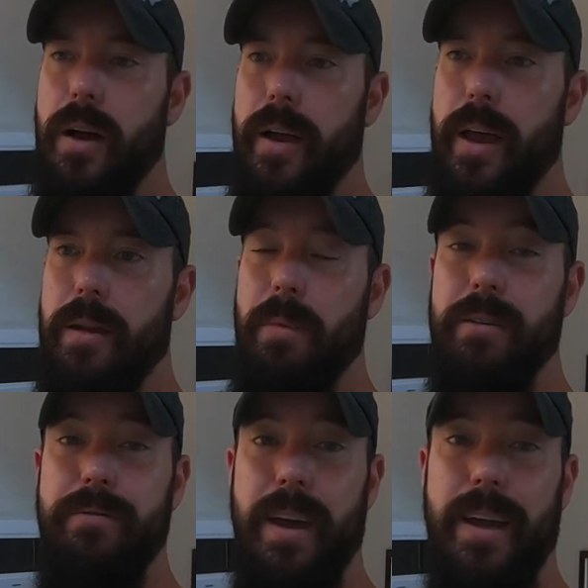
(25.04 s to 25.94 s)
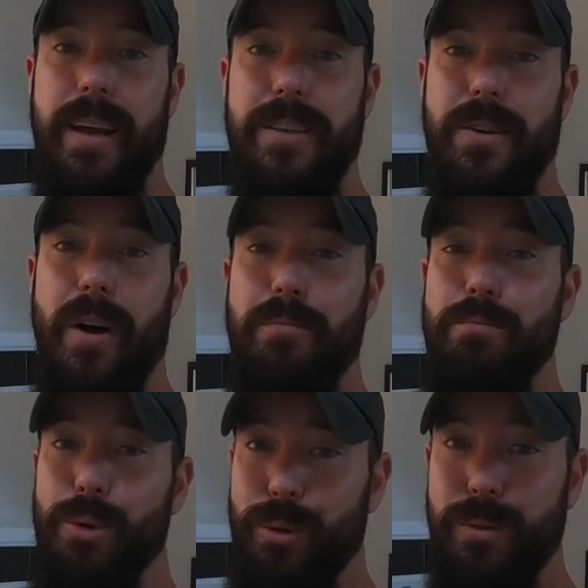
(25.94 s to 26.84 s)
and my van has not
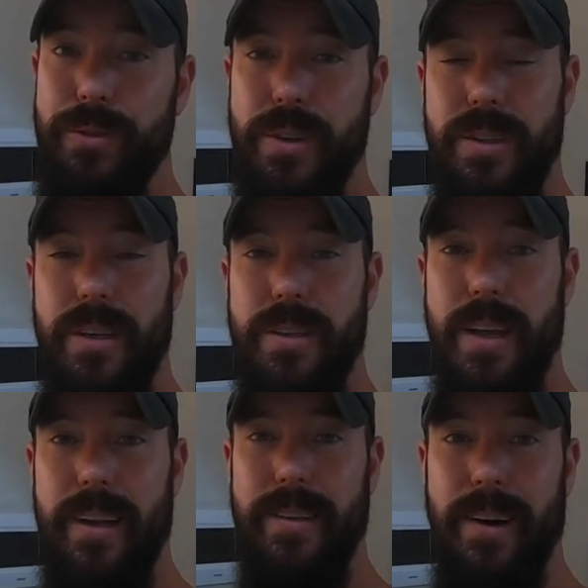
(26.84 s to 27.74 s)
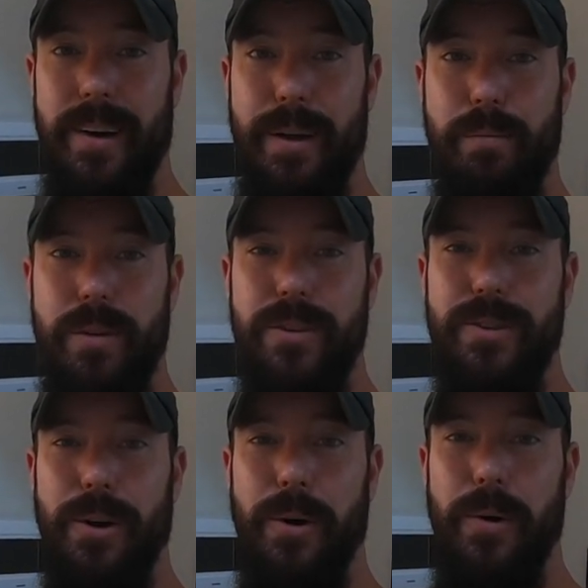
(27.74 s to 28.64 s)
moved since that time,
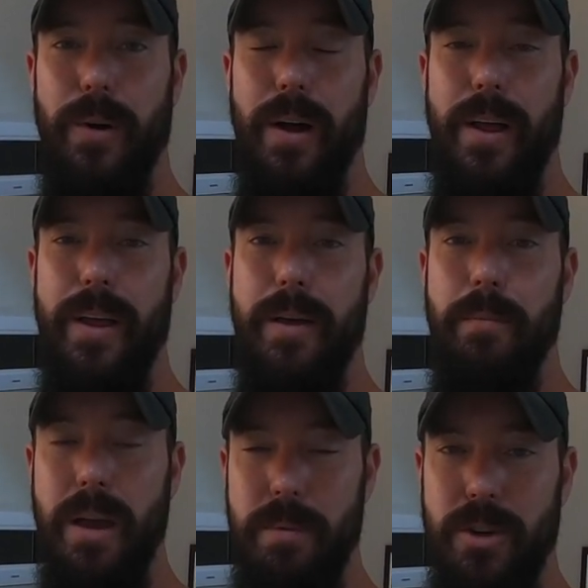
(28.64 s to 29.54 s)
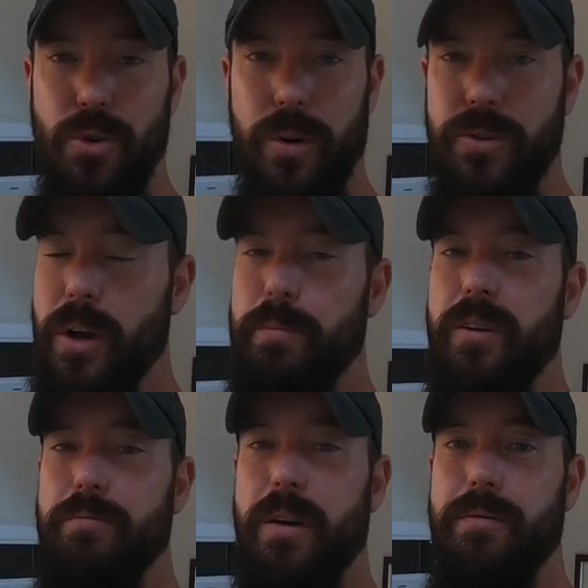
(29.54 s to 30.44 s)
so it might be a short trip
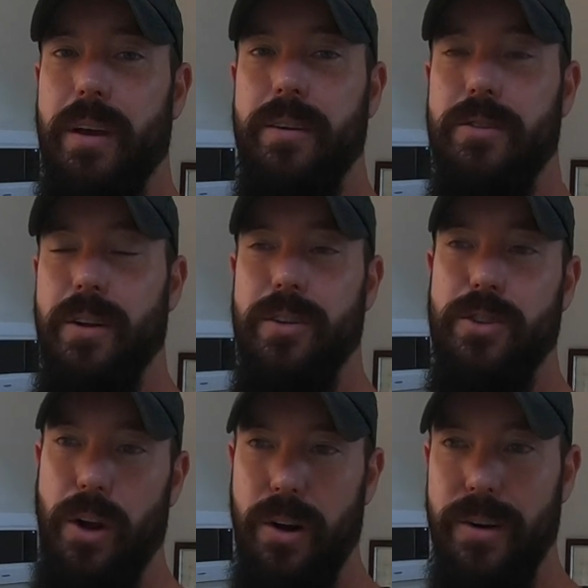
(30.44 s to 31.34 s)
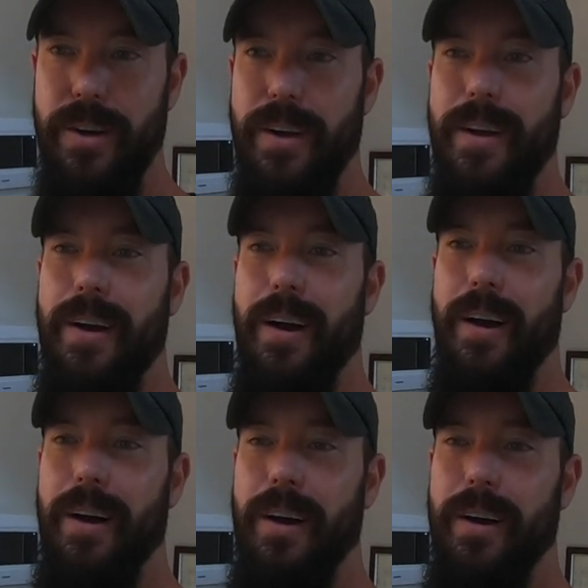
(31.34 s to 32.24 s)
if my van does not start.
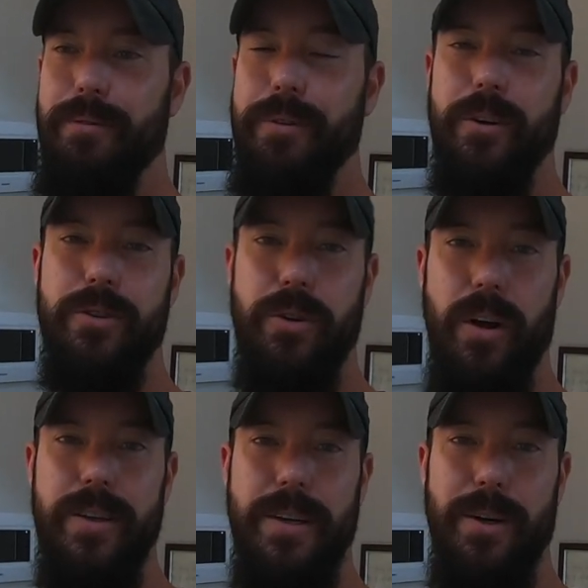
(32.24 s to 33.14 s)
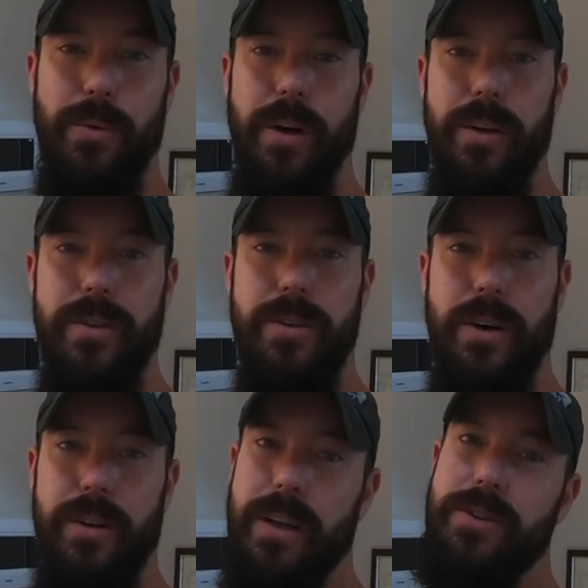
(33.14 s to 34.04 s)
Fingers crossed that it will.
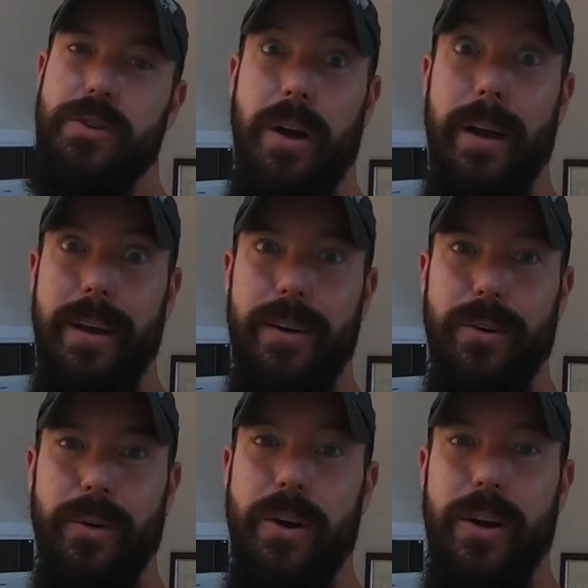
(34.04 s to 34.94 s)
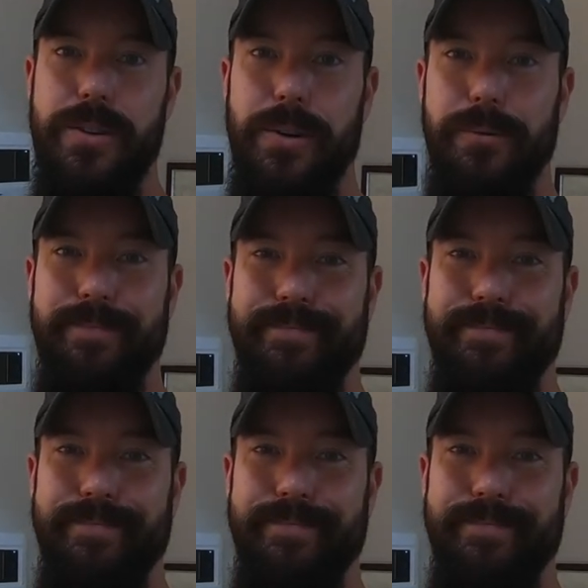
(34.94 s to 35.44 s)
So let's try and go to Costco.